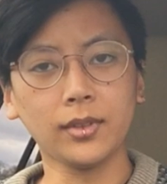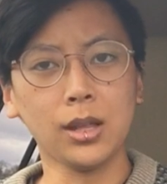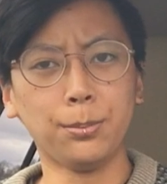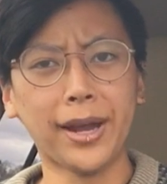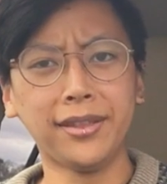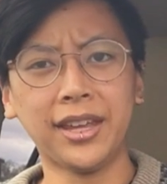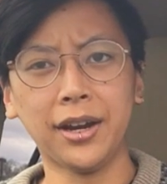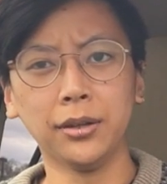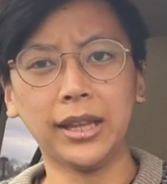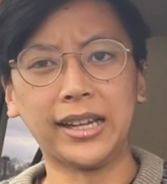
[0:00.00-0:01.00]
by
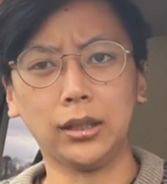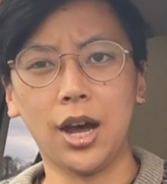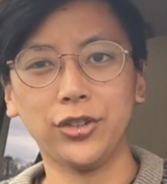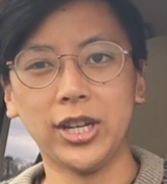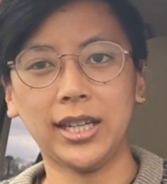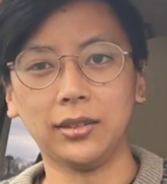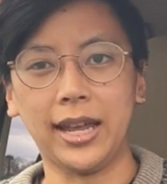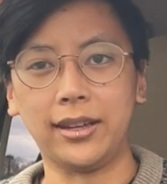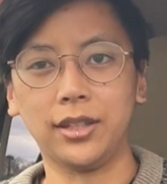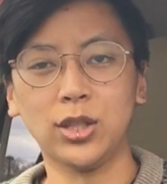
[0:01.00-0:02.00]
their, like, logic,
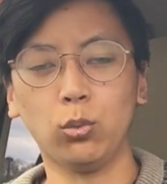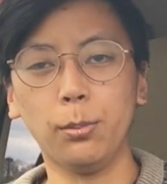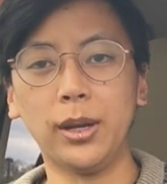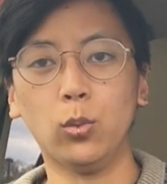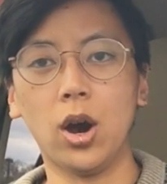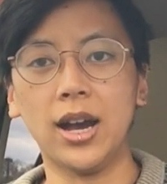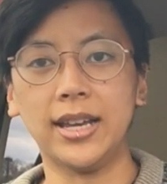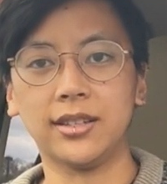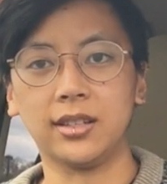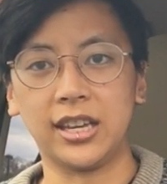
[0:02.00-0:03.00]
like, this woman
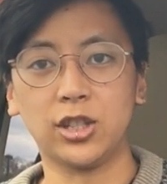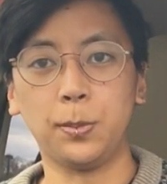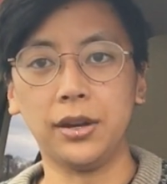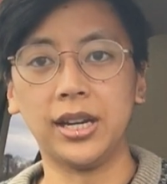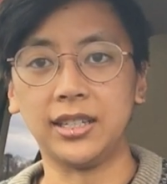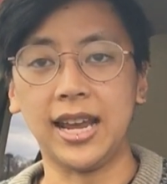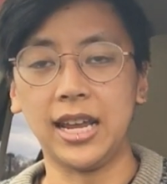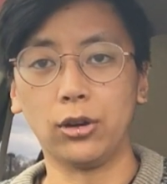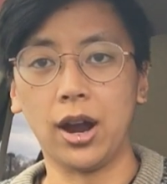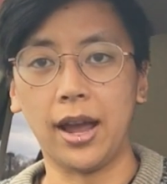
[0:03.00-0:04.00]
experienced a
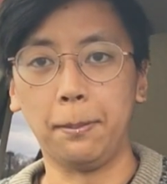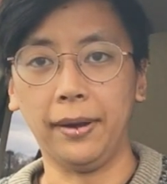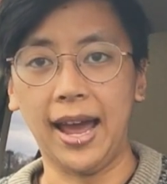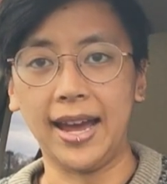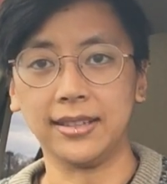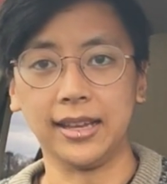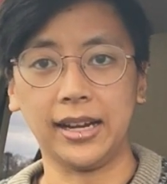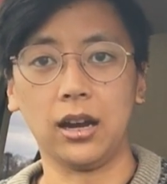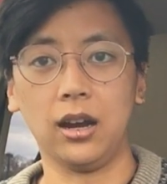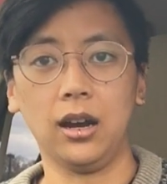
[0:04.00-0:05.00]
hate crime, but as,
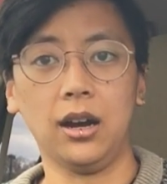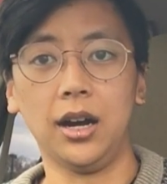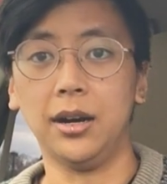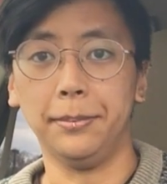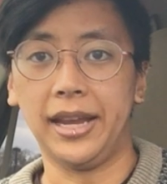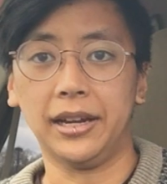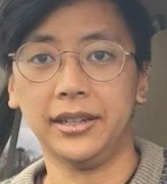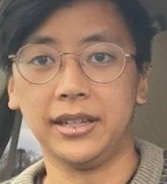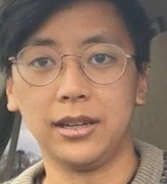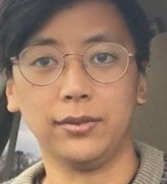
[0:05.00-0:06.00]
like, a
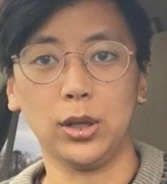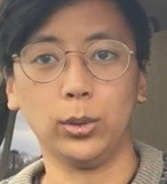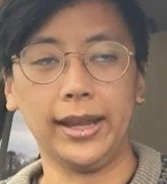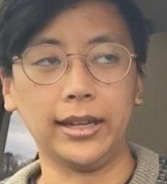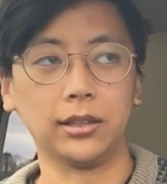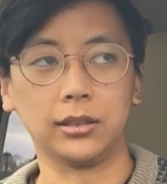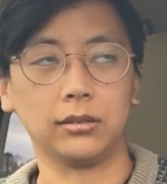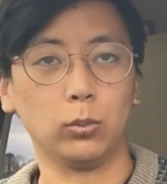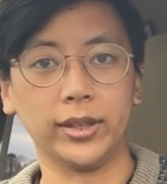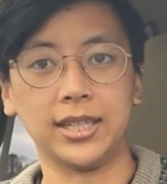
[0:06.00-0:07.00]
man, even though, like,
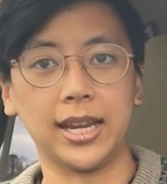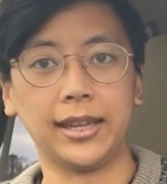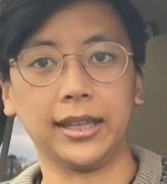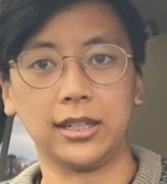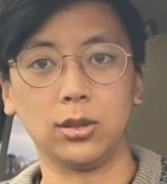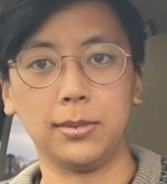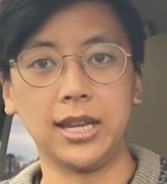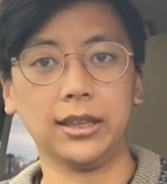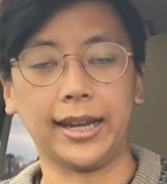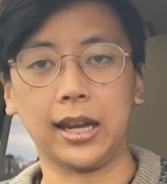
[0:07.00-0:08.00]
once again, like, to
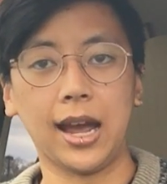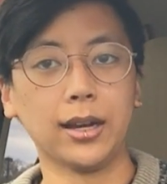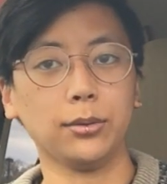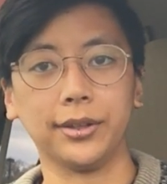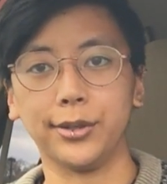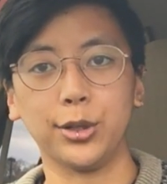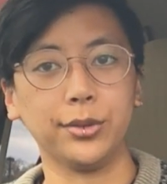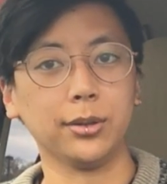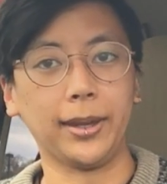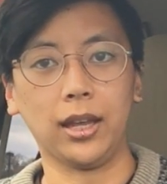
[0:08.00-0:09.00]
me, like, I don't think she
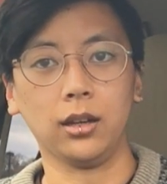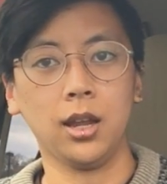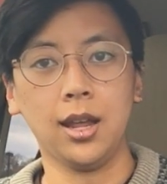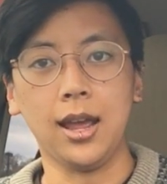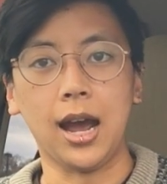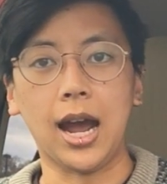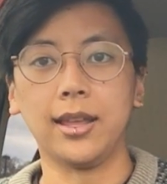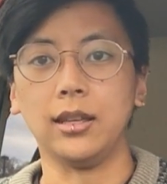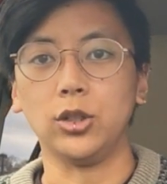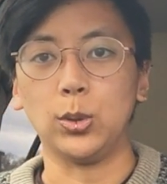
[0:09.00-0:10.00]
was a man. I
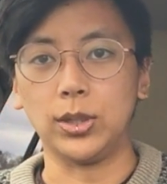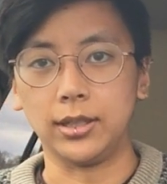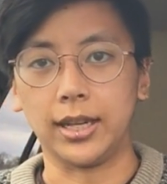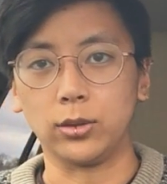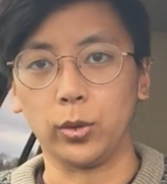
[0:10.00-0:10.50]
think she was a sex